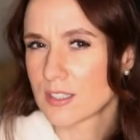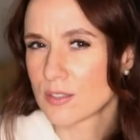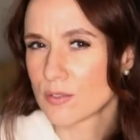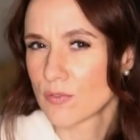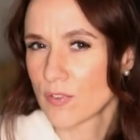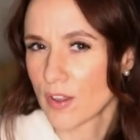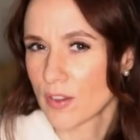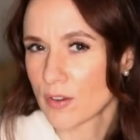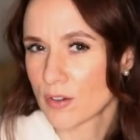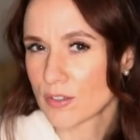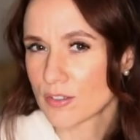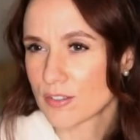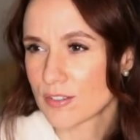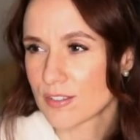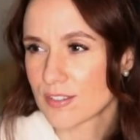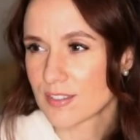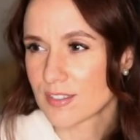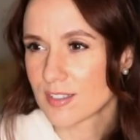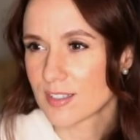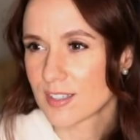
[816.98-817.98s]
to
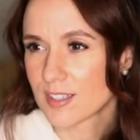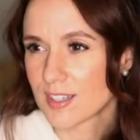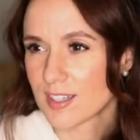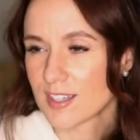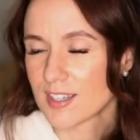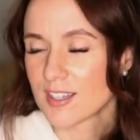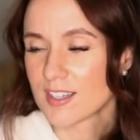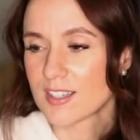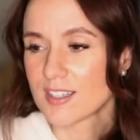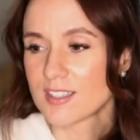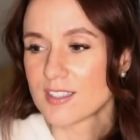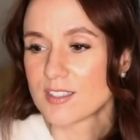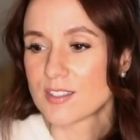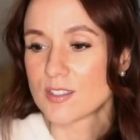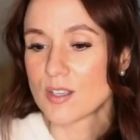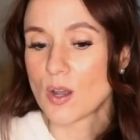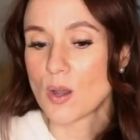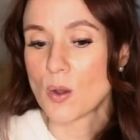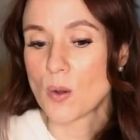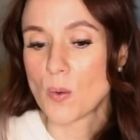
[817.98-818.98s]
feathers.
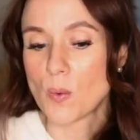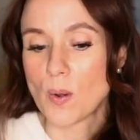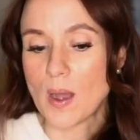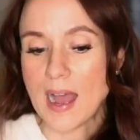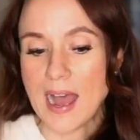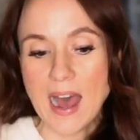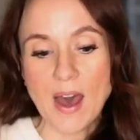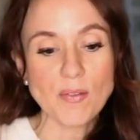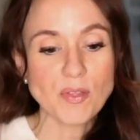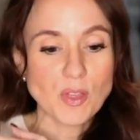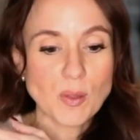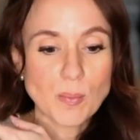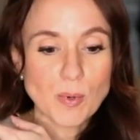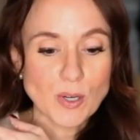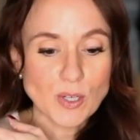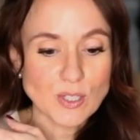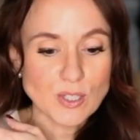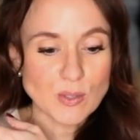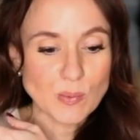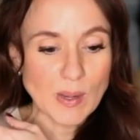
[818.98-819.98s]
So out the
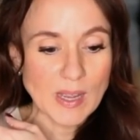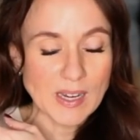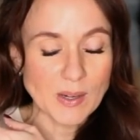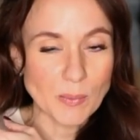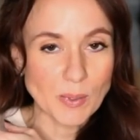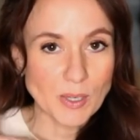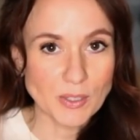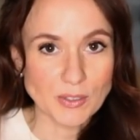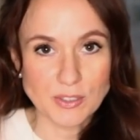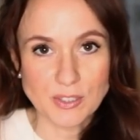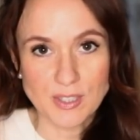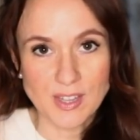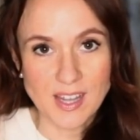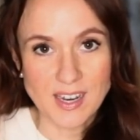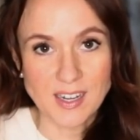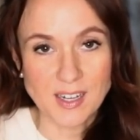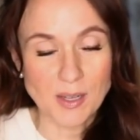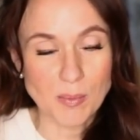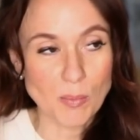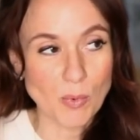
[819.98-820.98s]
birds went. We don't do
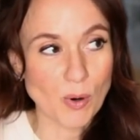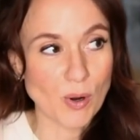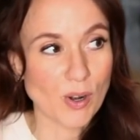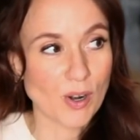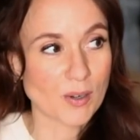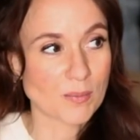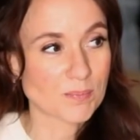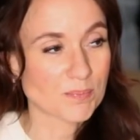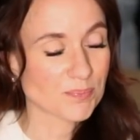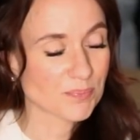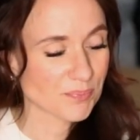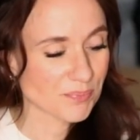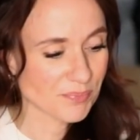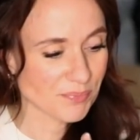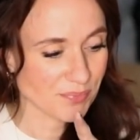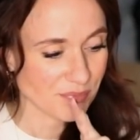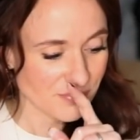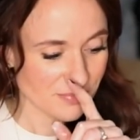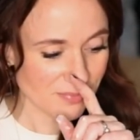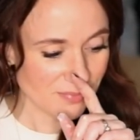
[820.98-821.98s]
that anymore.
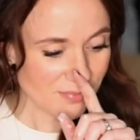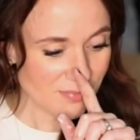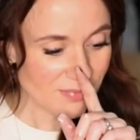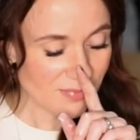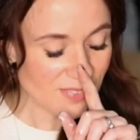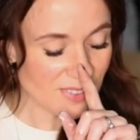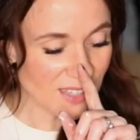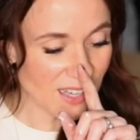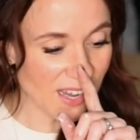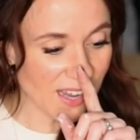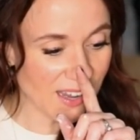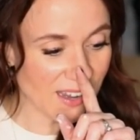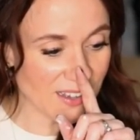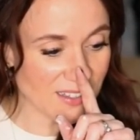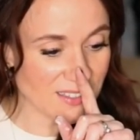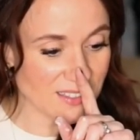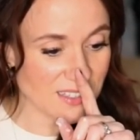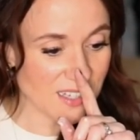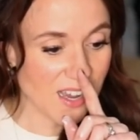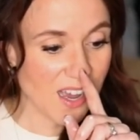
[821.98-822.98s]

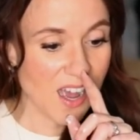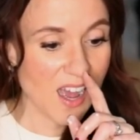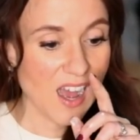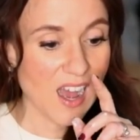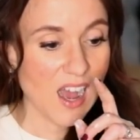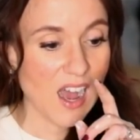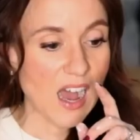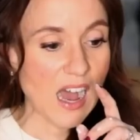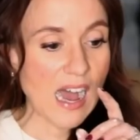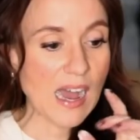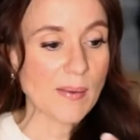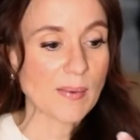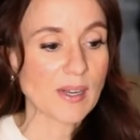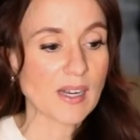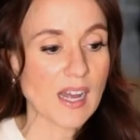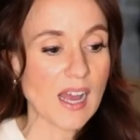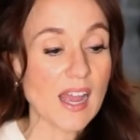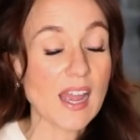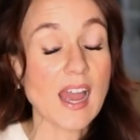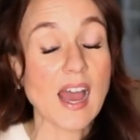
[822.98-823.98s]
And I
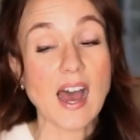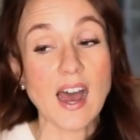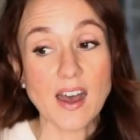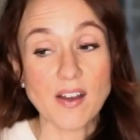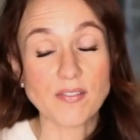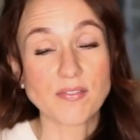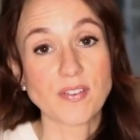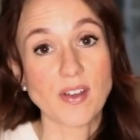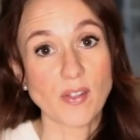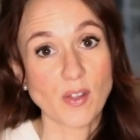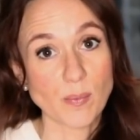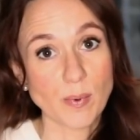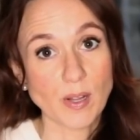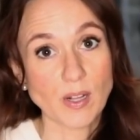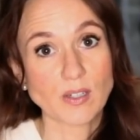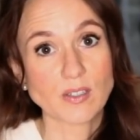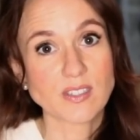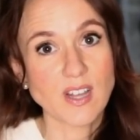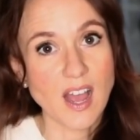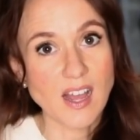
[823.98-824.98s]
mean, I have feather
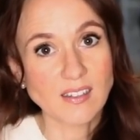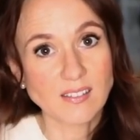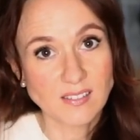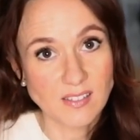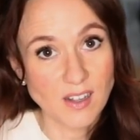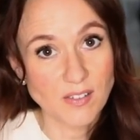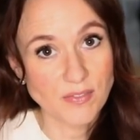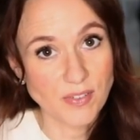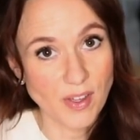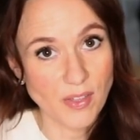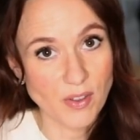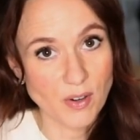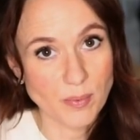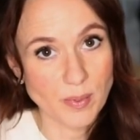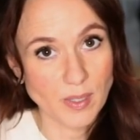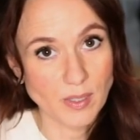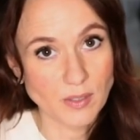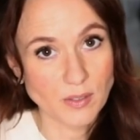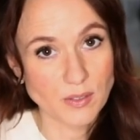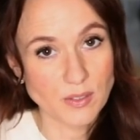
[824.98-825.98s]
pillows. I love feather
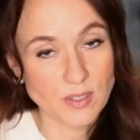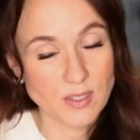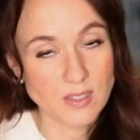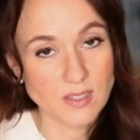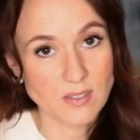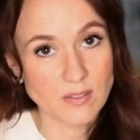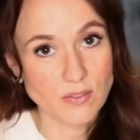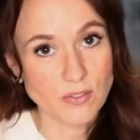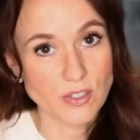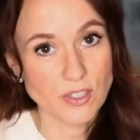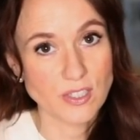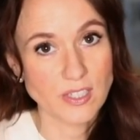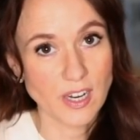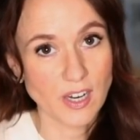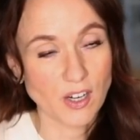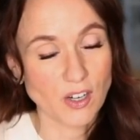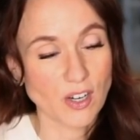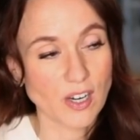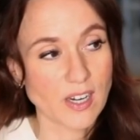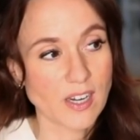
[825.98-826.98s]
pillows for
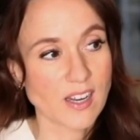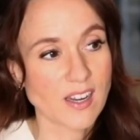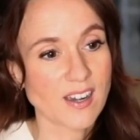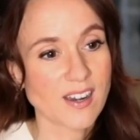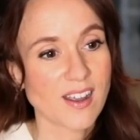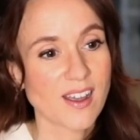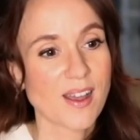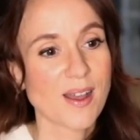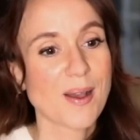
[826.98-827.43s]
decorating,